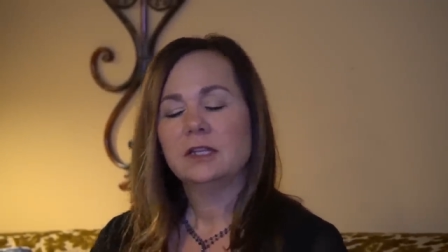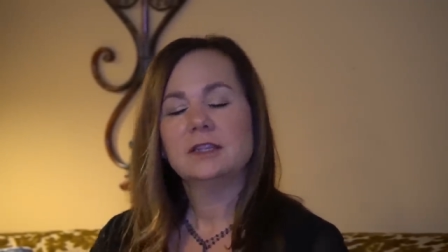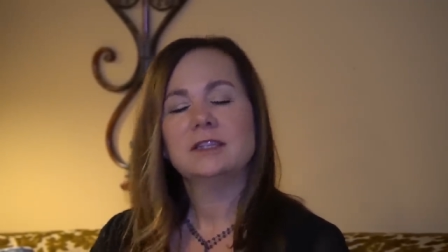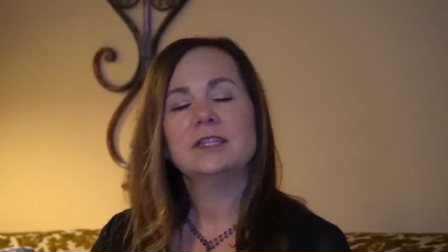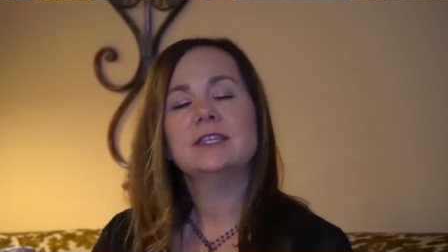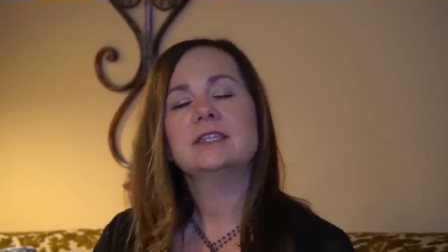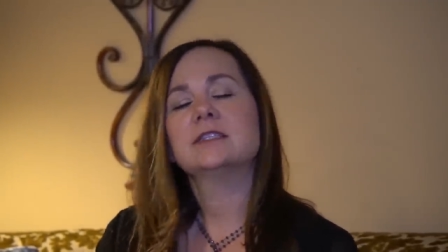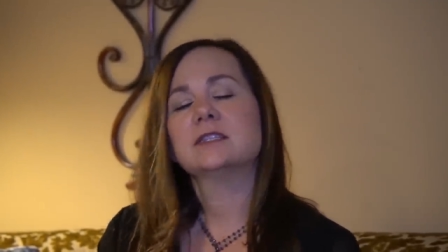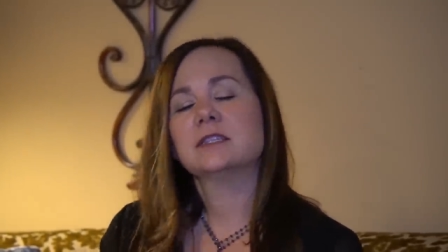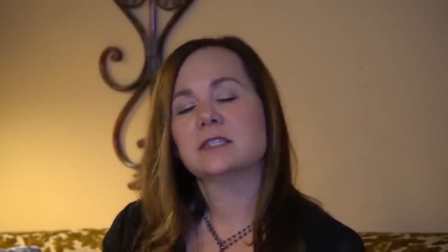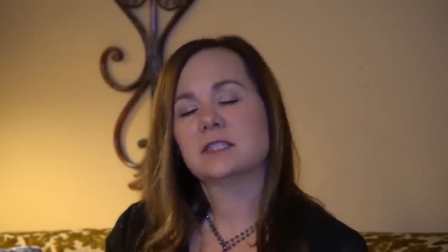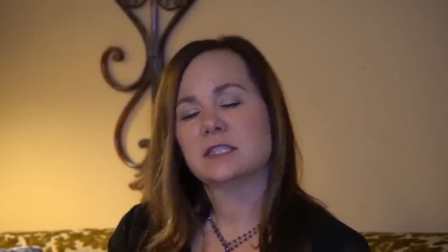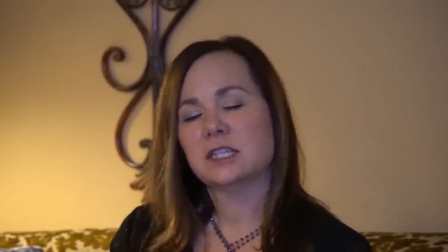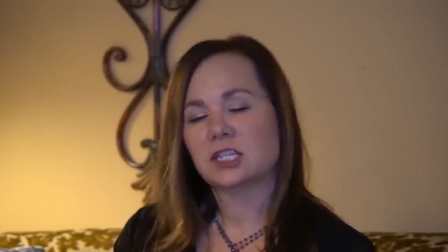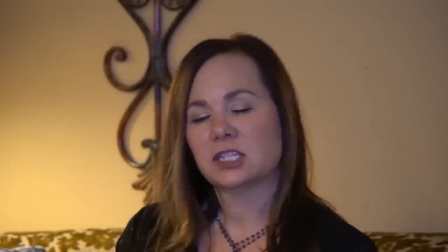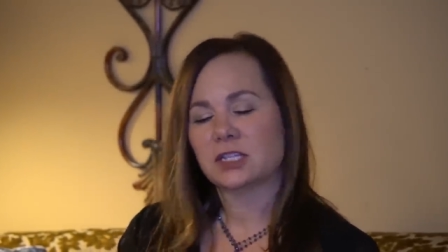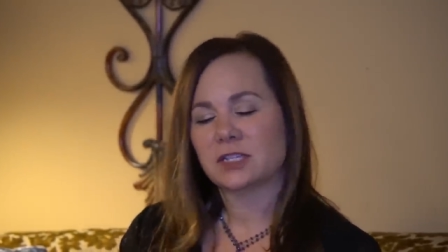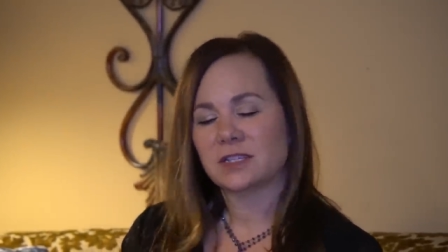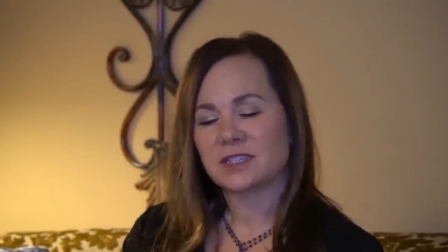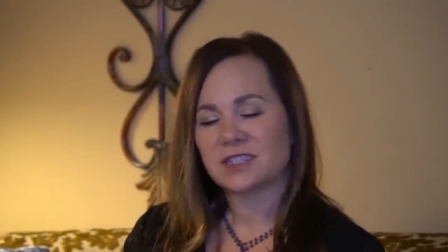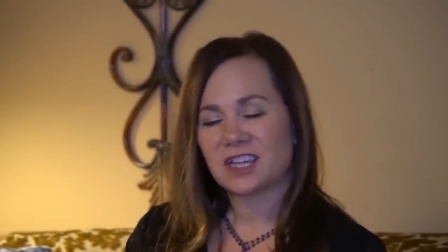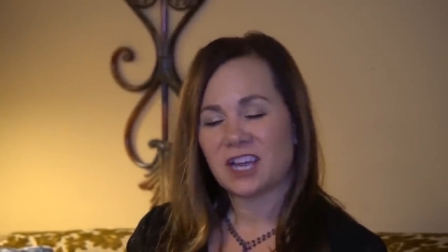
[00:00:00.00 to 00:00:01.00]
these
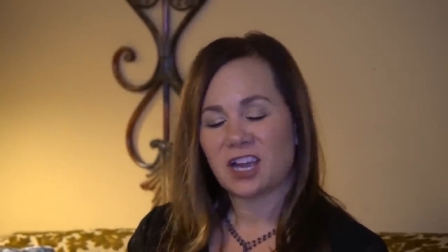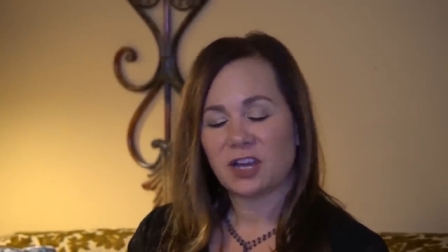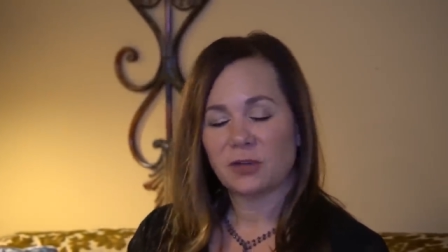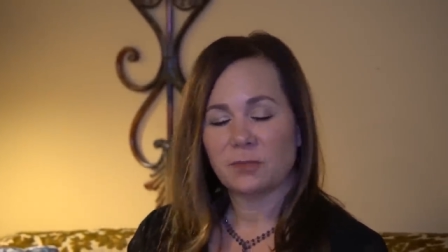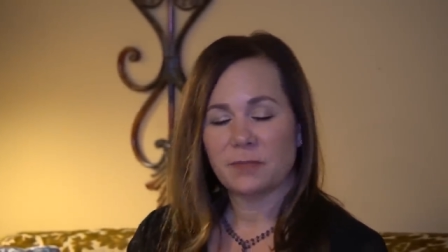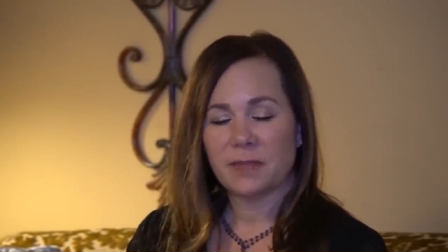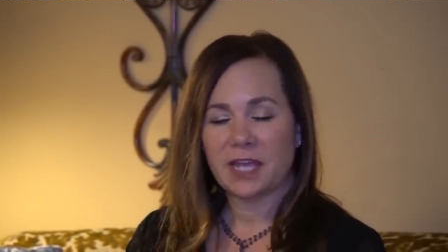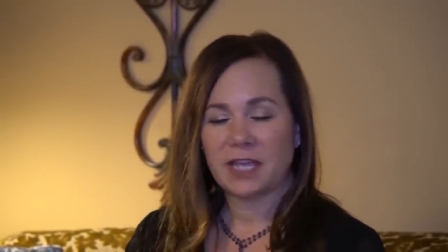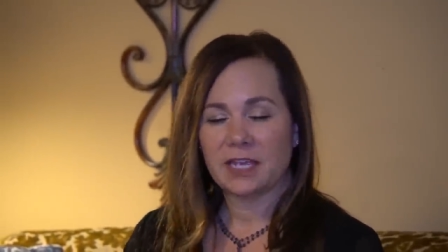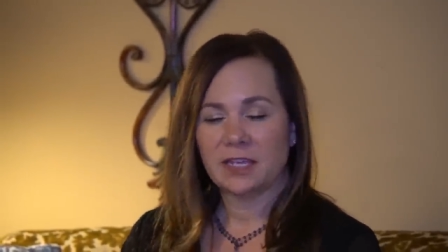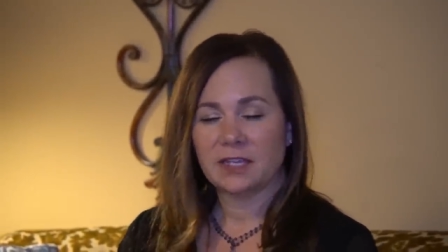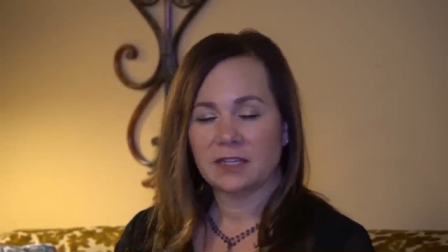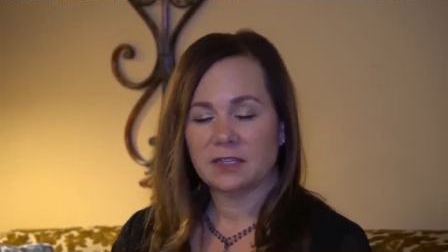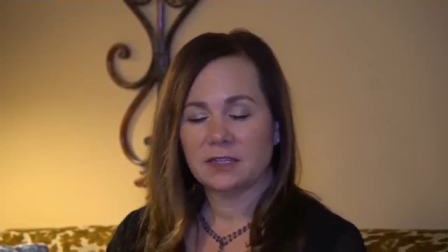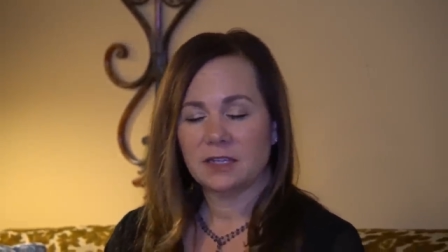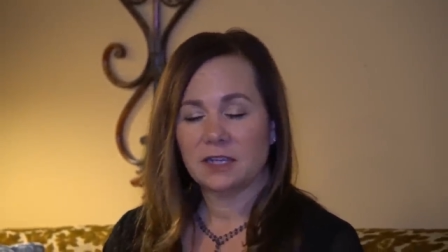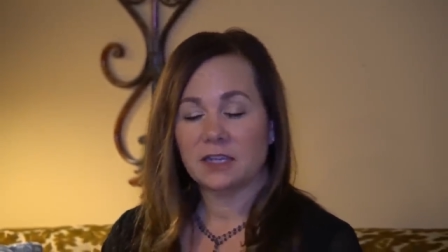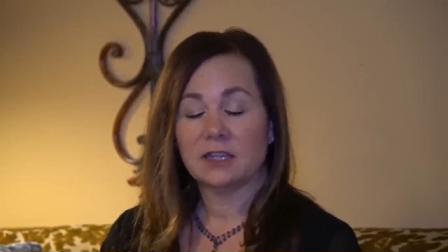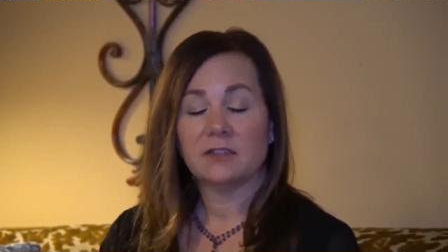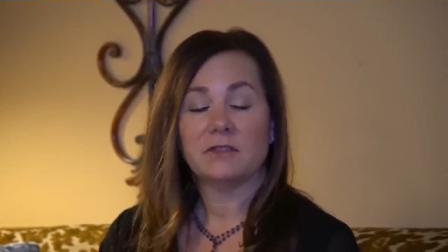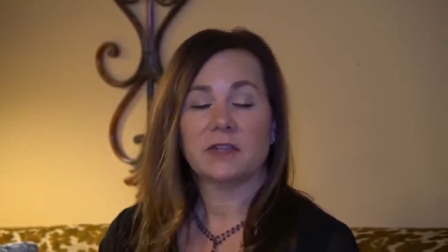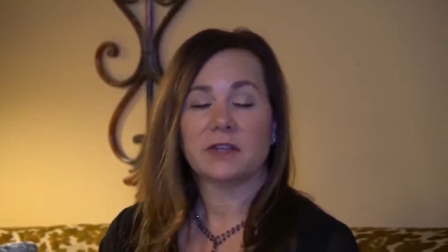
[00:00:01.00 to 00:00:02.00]
decisions are made
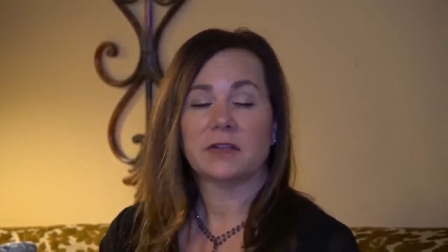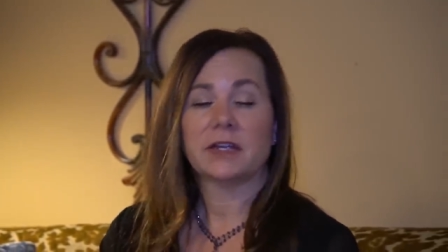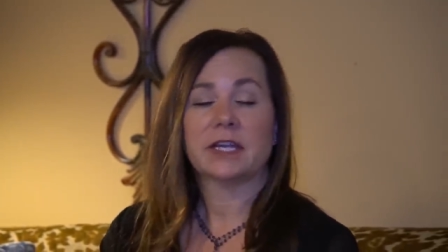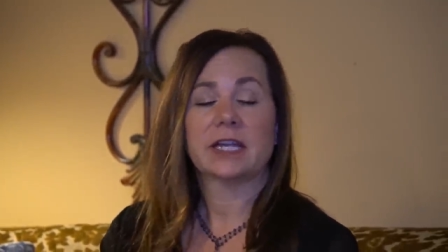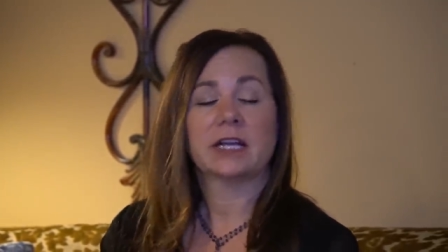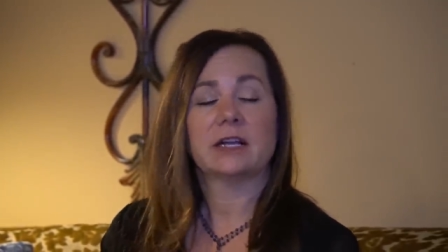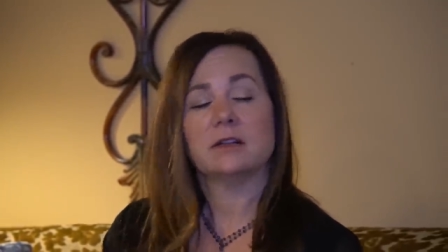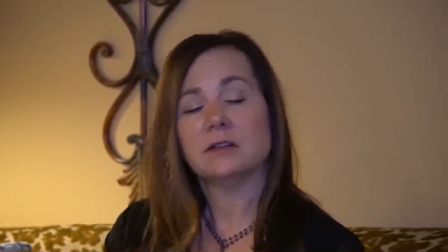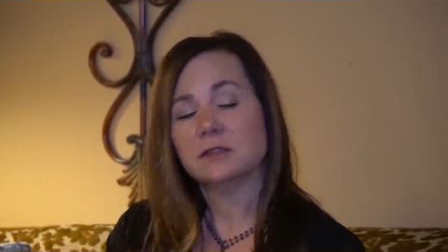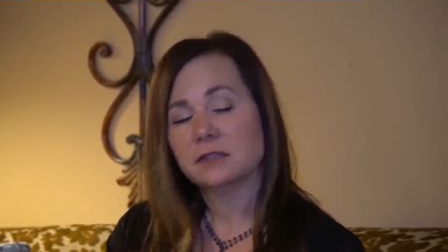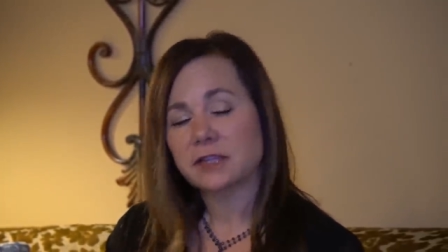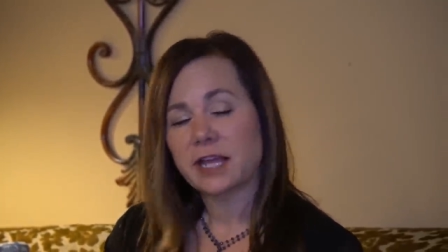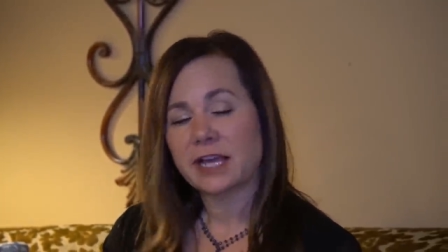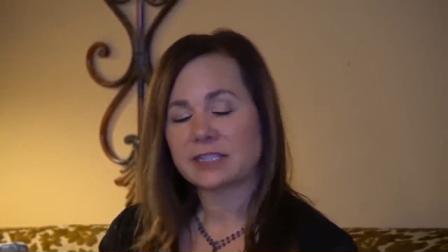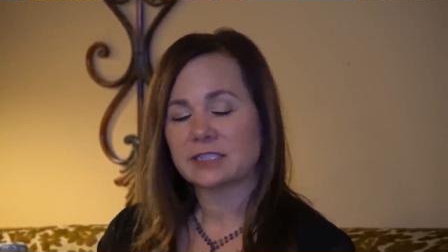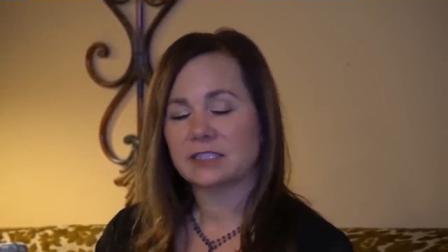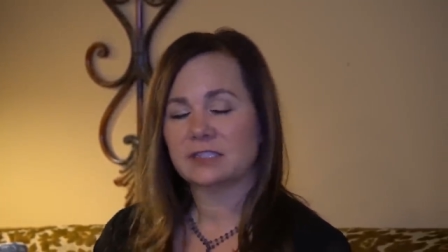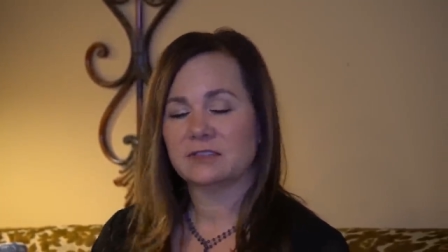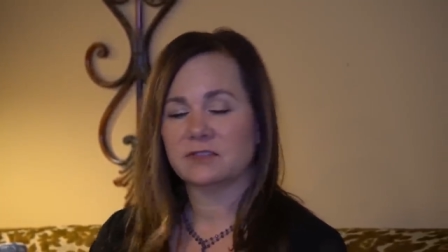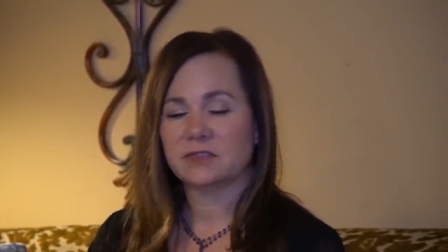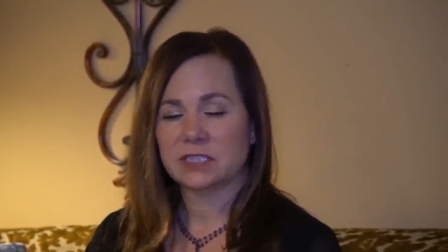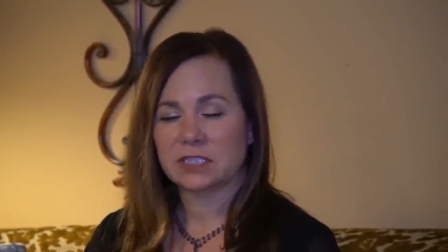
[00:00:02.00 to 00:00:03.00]
in a very
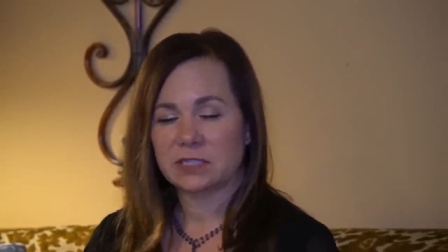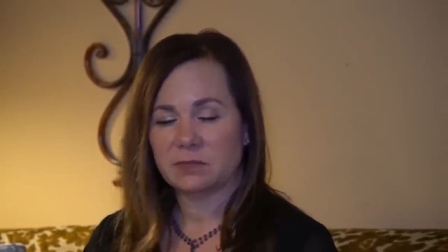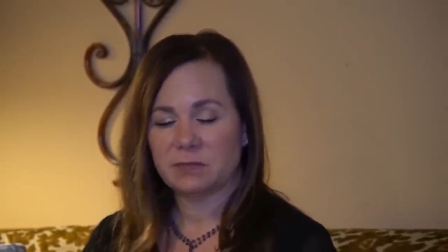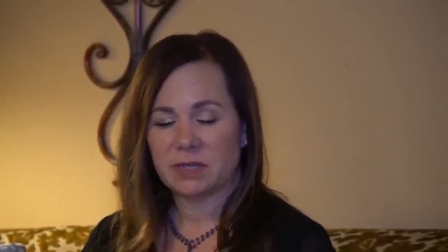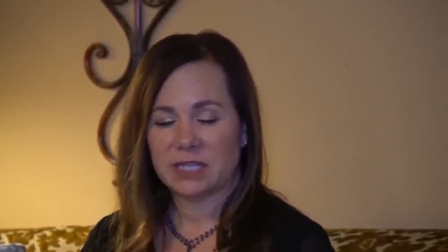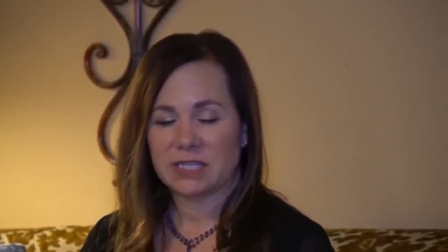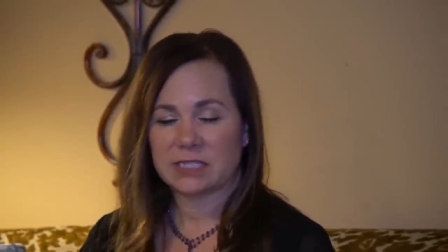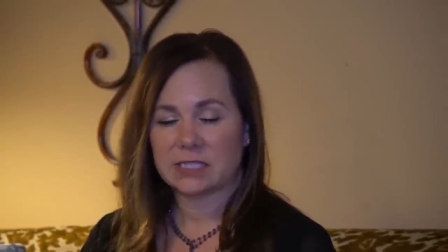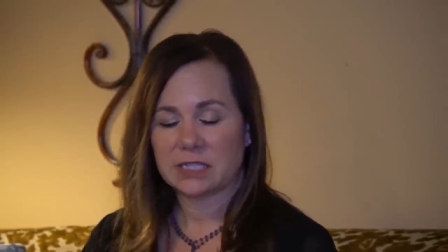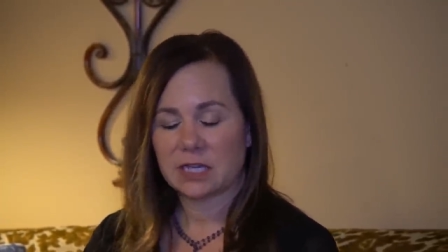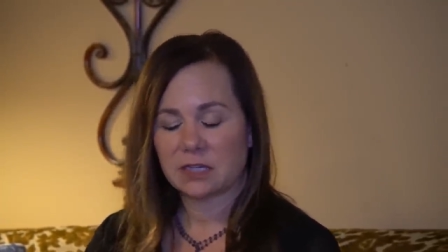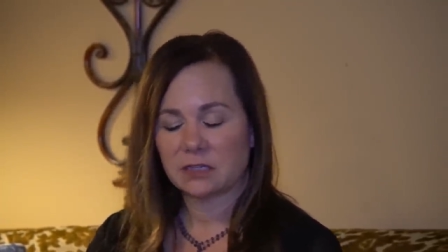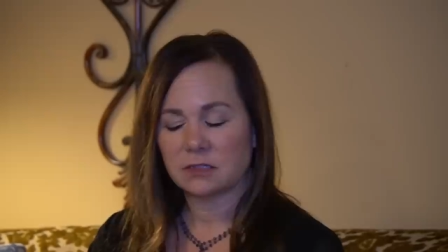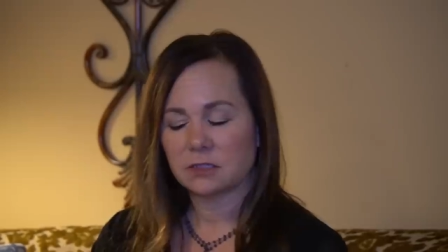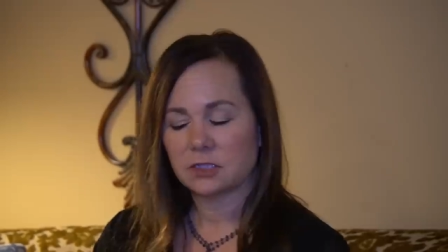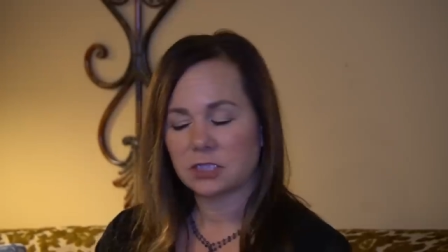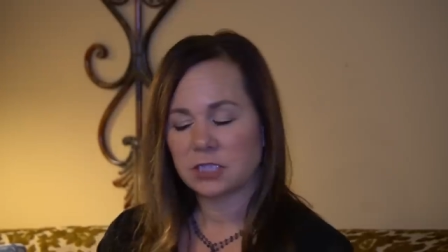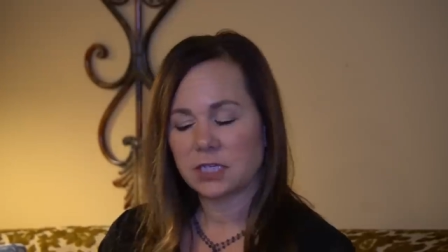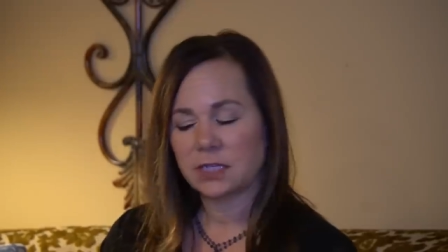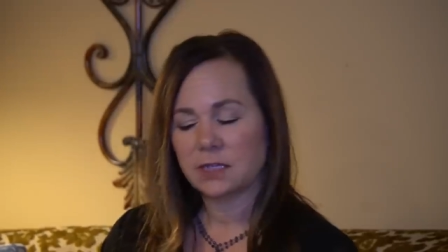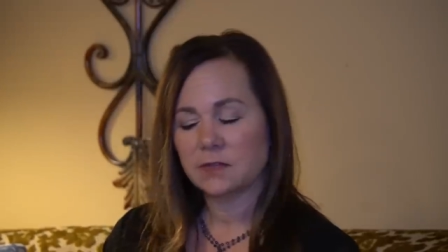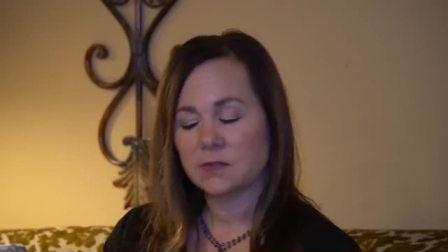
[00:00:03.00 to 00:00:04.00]
collectively based
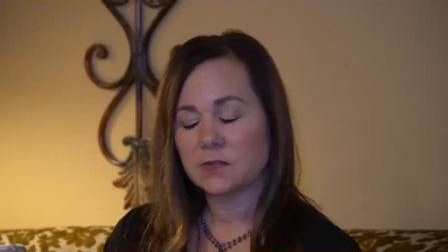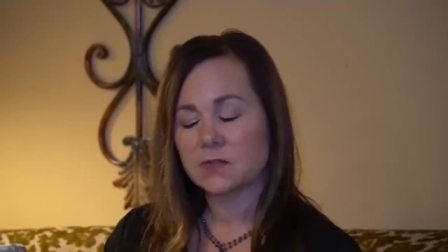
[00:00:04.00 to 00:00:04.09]
energy.